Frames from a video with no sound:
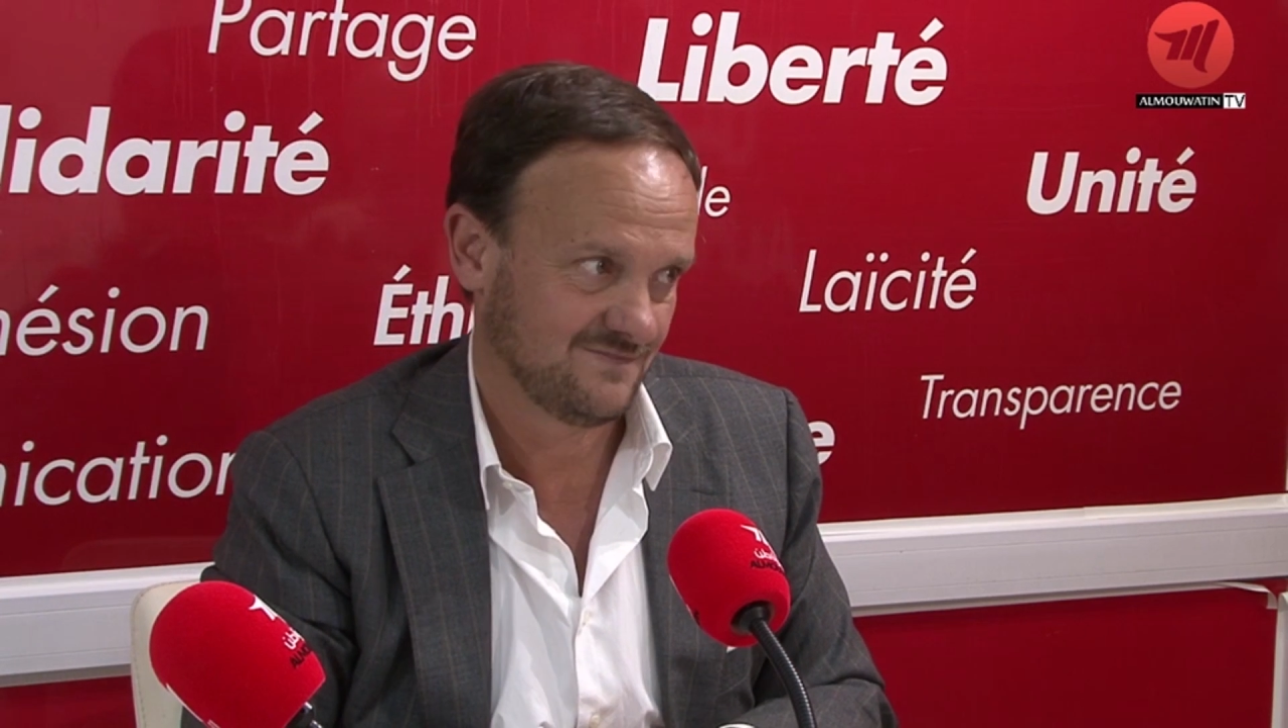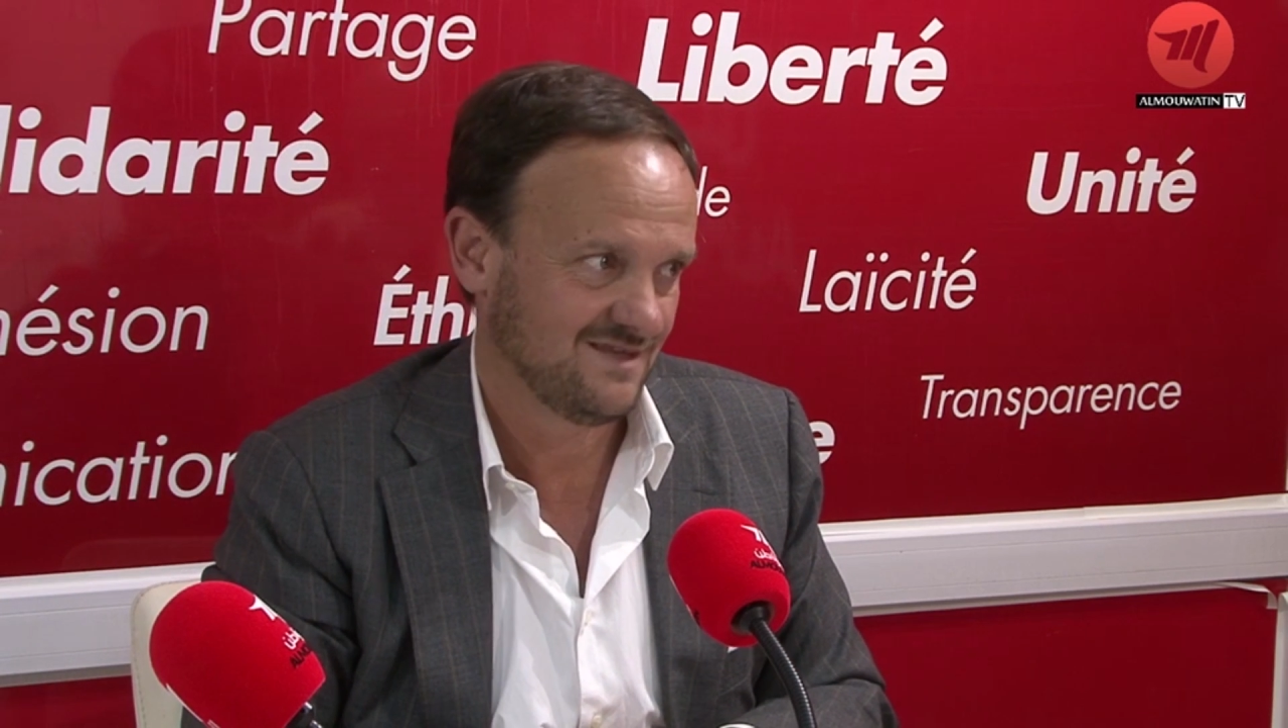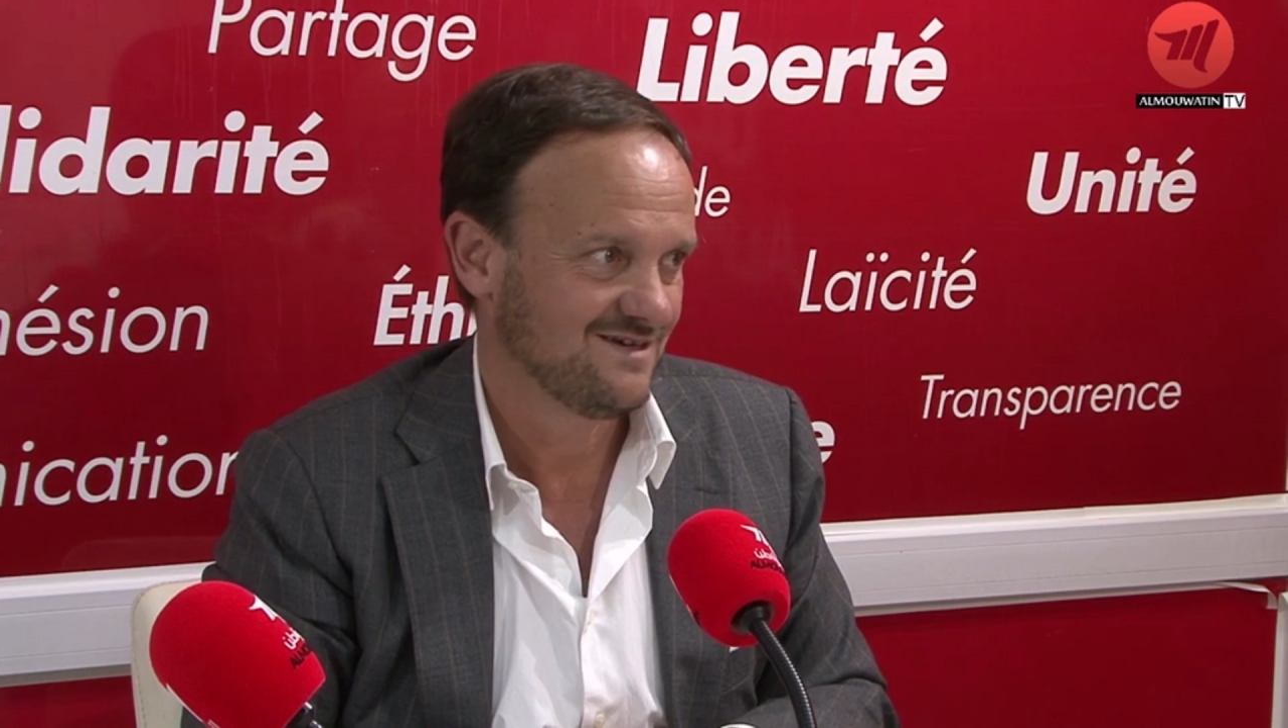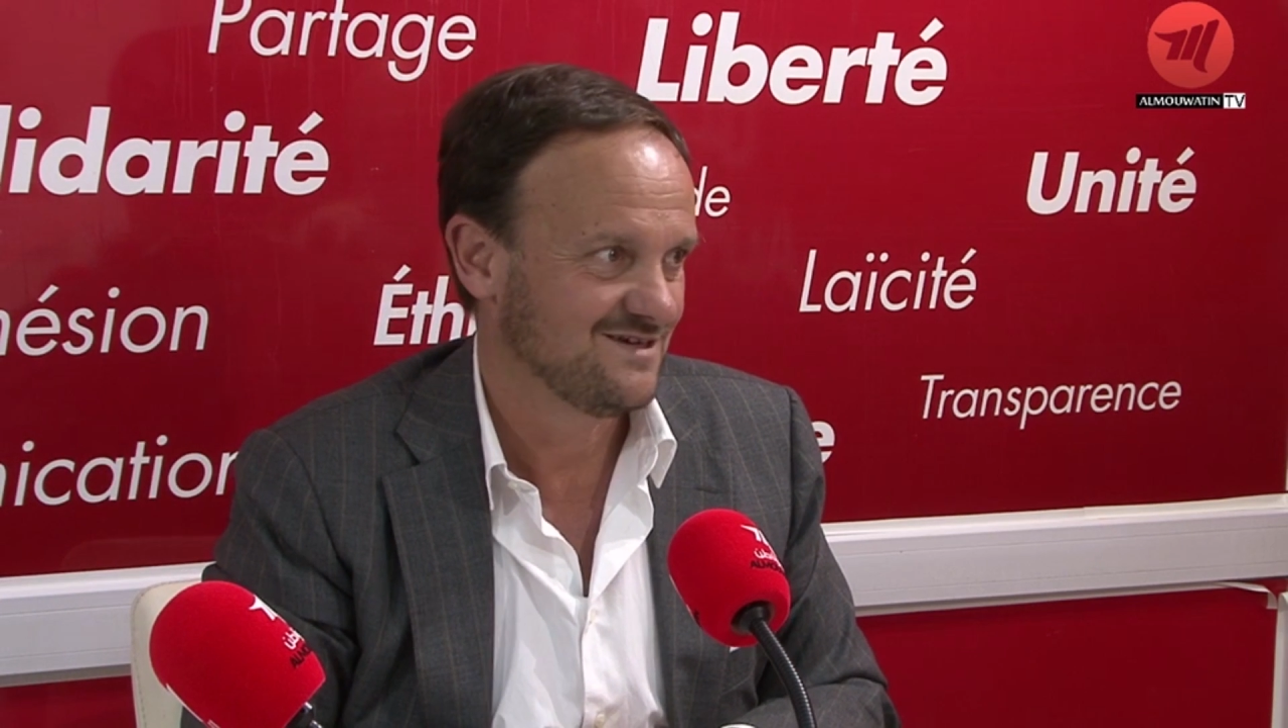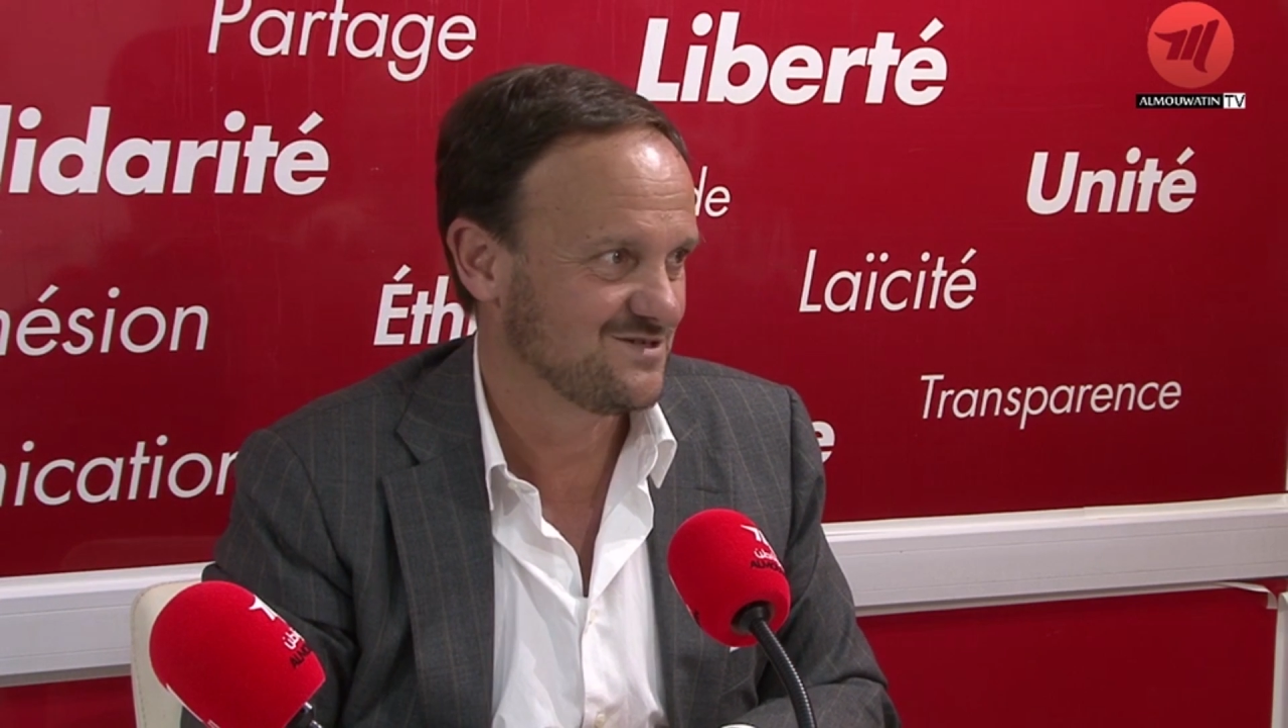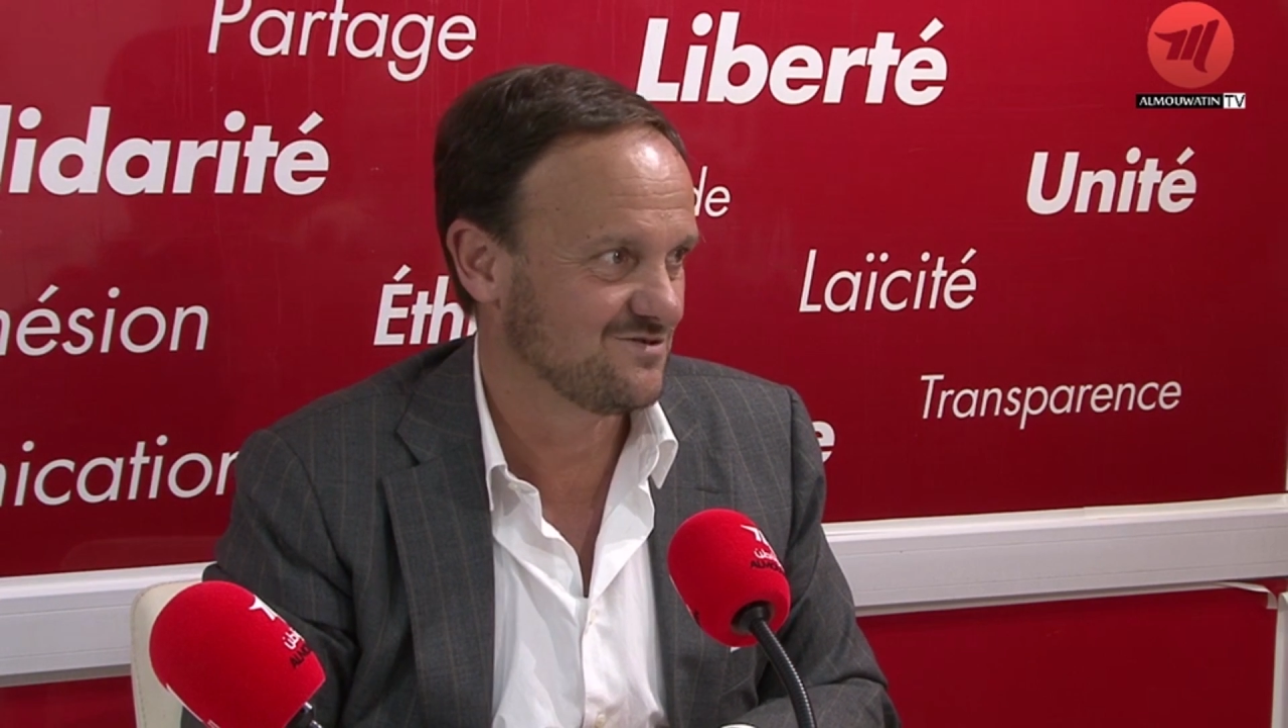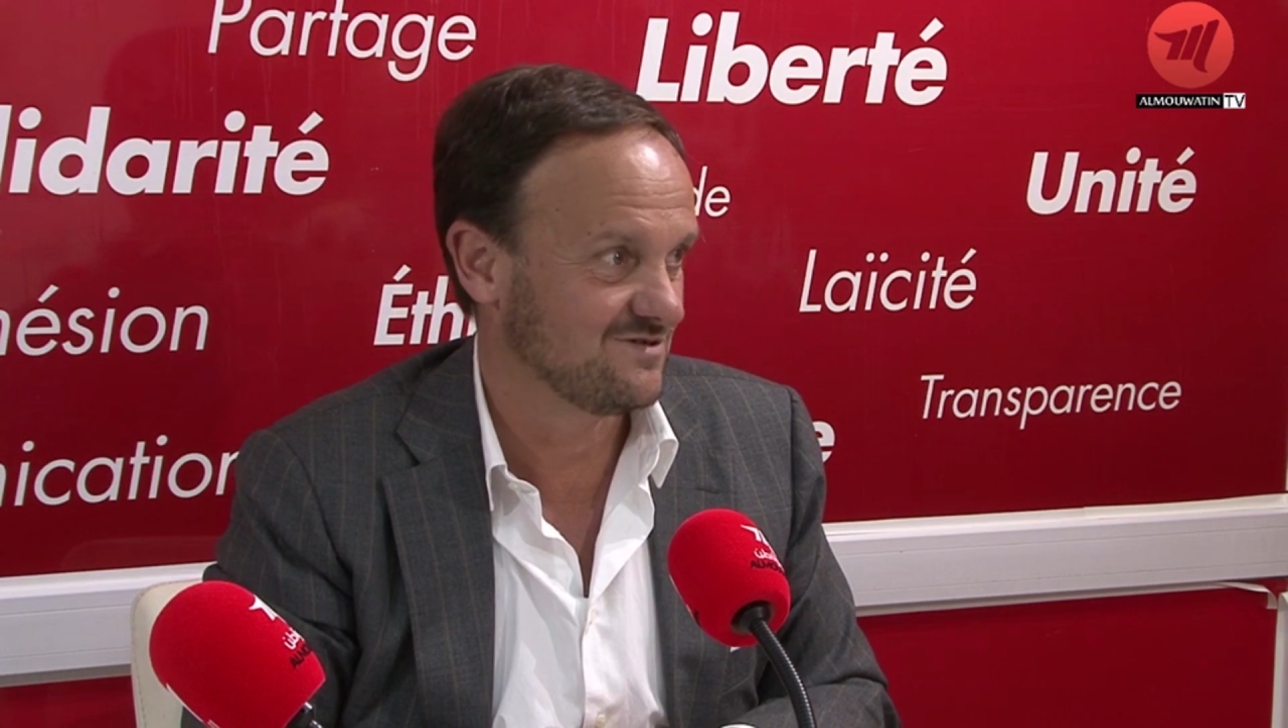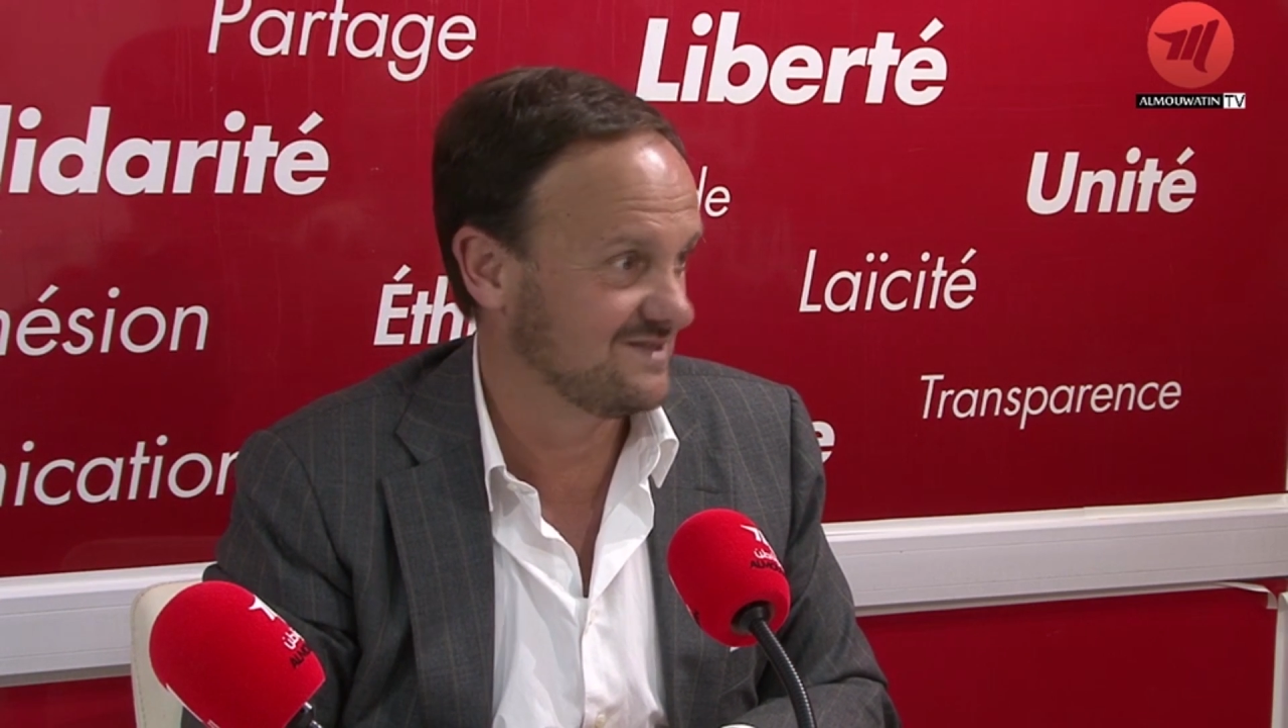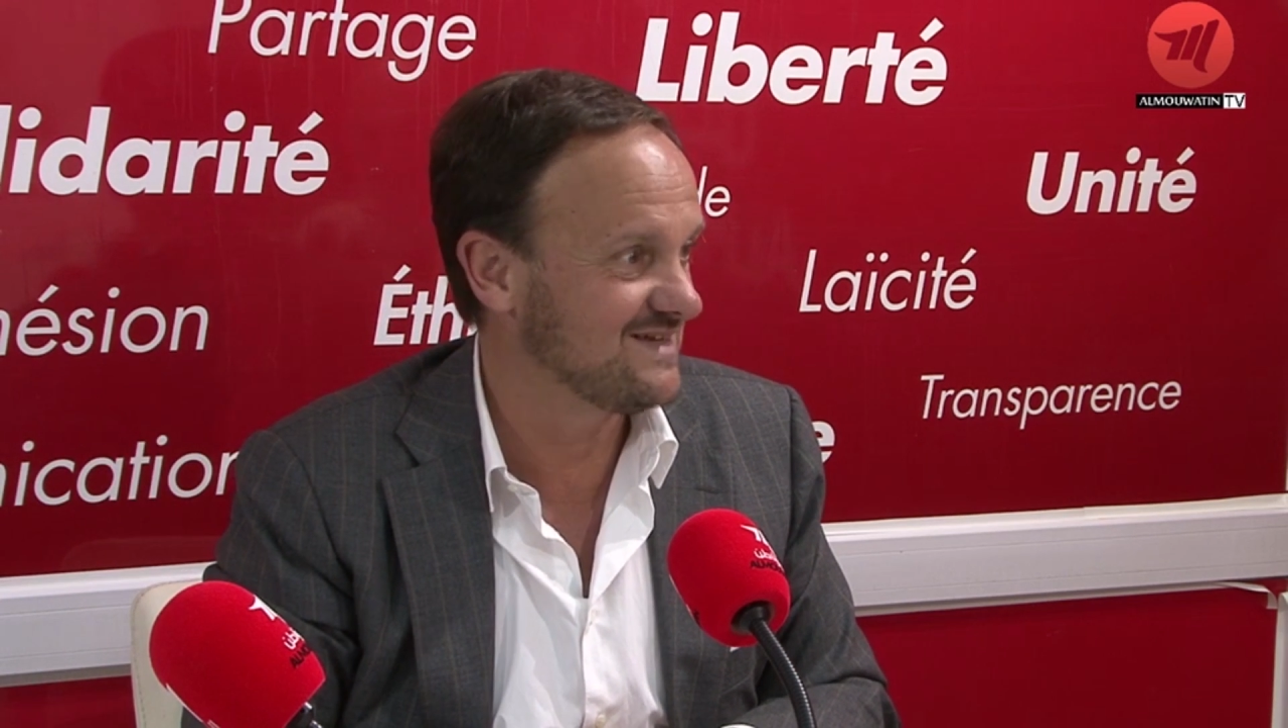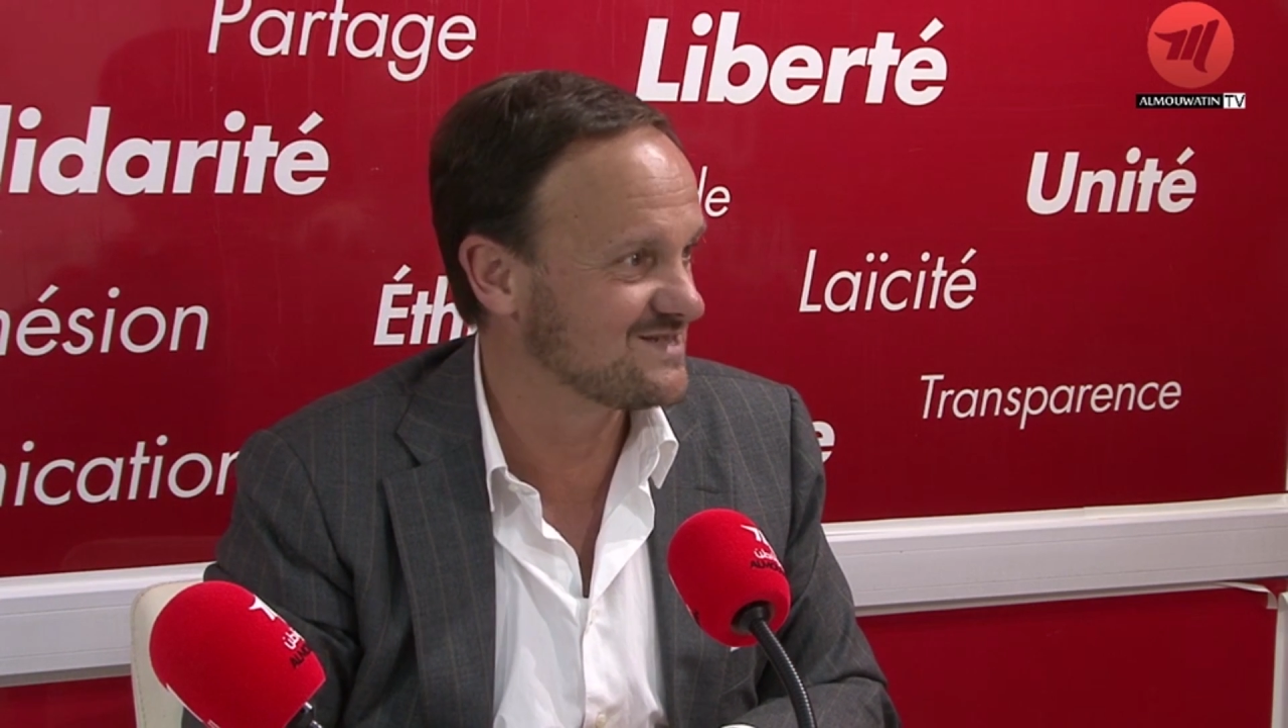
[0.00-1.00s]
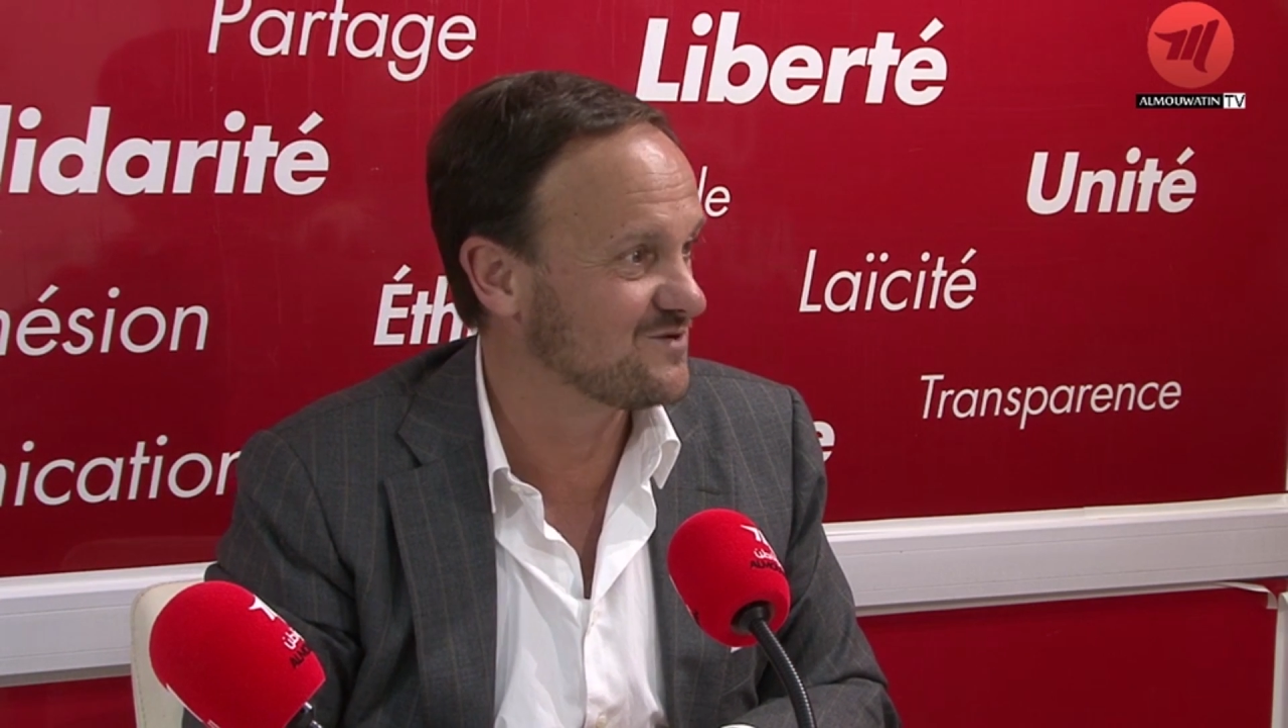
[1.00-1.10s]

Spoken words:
So that's